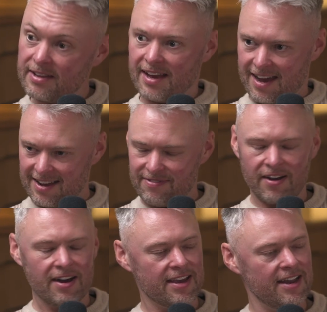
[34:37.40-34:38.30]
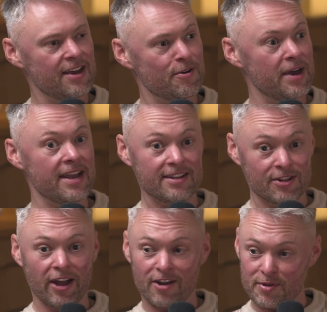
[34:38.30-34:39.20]
Yeah, fucking hell, mate.
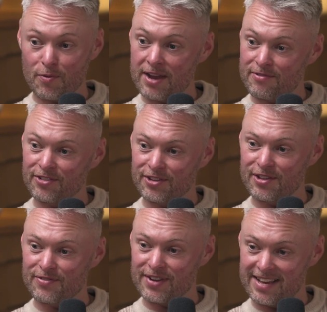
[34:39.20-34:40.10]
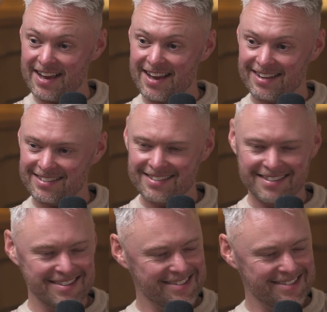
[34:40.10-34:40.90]
You're like, I've been waiting for you to do this for years.